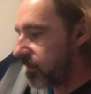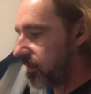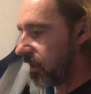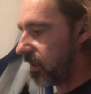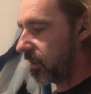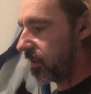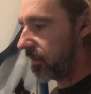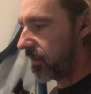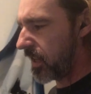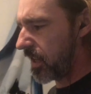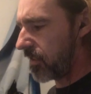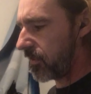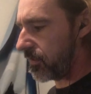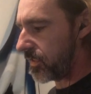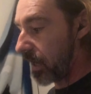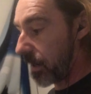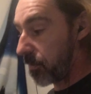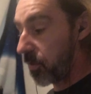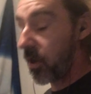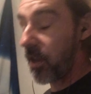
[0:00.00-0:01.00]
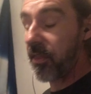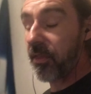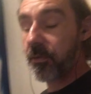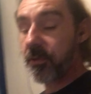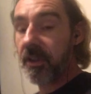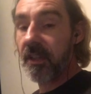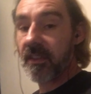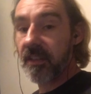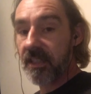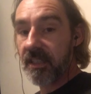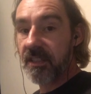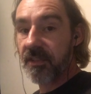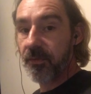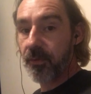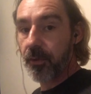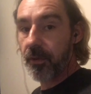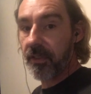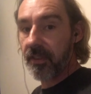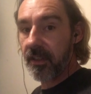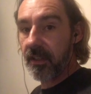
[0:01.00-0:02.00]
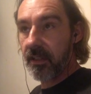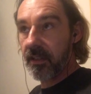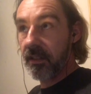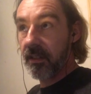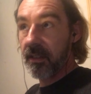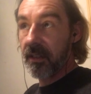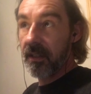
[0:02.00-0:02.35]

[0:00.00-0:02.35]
and I bought 3 of these for the